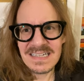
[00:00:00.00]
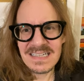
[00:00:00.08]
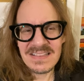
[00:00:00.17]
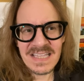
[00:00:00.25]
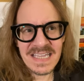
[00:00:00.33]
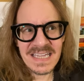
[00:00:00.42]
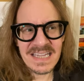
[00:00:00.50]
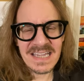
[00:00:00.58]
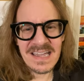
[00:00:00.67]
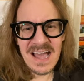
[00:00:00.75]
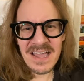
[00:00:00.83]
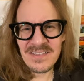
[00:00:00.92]
Like,
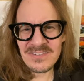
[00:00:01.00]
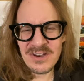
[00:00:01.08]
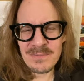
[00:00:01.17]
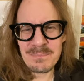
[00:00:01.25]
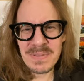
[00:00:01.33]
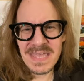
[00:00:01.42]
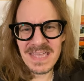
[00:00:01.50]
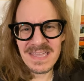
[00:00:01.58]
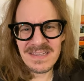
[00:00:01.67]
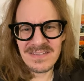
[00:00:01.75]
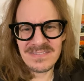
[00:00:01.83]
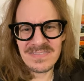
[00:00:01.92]
guys are
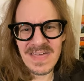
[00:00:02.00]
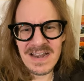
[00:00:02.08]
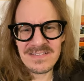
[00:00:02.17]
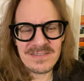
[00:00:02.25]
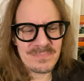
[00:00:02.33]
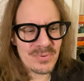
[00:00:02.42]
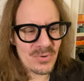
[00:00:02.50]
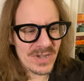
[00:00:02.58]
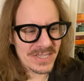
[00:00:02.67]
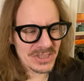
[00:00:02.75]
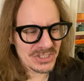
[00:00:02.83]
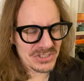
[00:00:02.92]
pigs. That's the
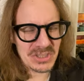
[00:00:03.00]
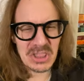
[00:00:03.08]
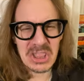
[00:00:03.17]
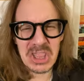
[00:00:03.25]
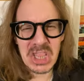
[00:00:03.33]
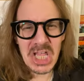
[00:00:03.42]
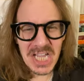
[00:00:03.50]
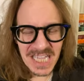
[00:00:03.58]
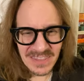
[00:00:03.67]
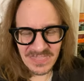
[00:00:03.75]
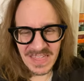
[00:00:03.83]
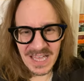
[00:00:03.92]
point. Just look
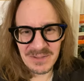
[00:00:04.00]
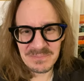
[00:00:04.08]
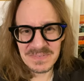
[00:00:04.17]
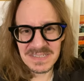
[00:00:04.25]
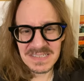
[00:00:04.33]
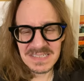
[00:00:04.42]
at them.